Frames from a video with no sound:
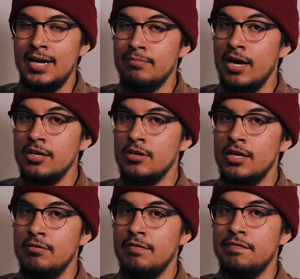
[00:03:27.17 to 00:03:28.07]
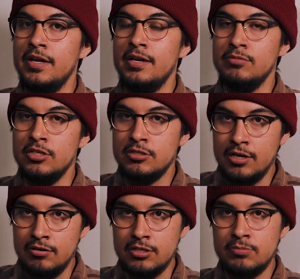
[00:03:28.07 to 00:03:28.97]
I'm not trying to offend, I'm just
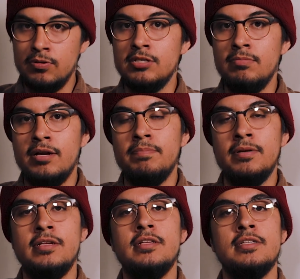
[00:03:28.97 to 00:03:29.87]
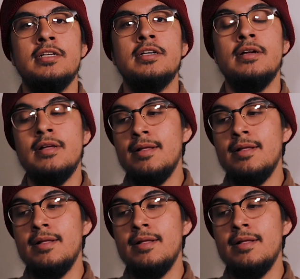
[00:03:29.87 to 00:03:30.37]
trying to express my opinions here.